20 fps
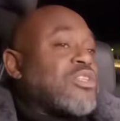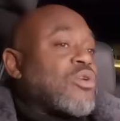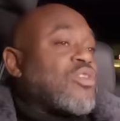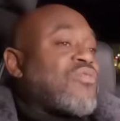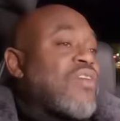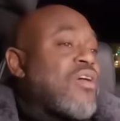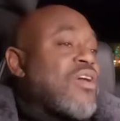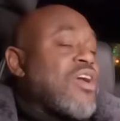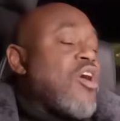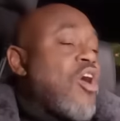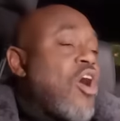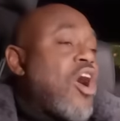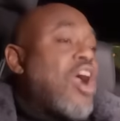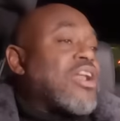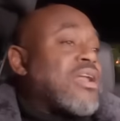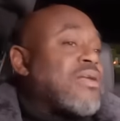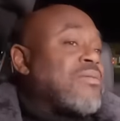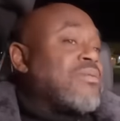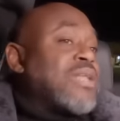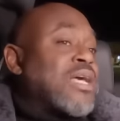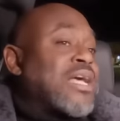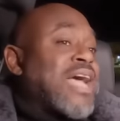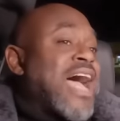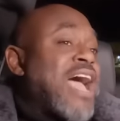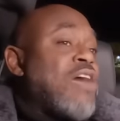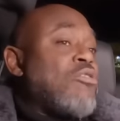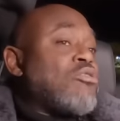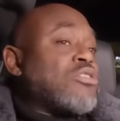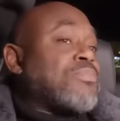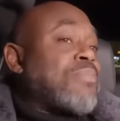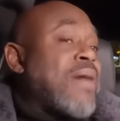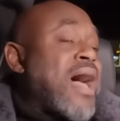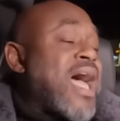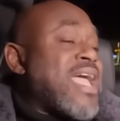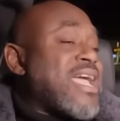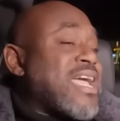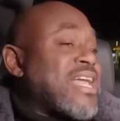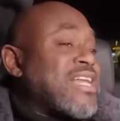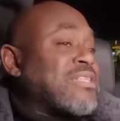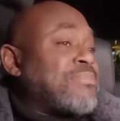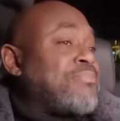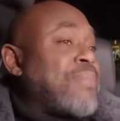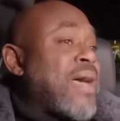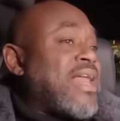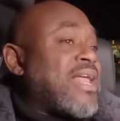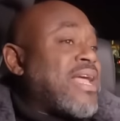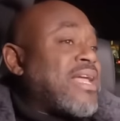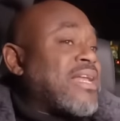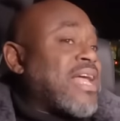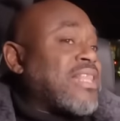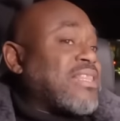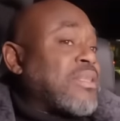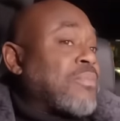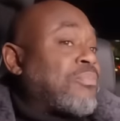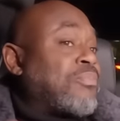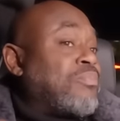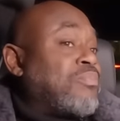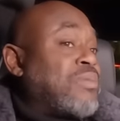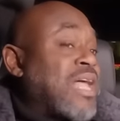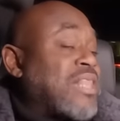So it's very hard. The guy who's buying it is betting that the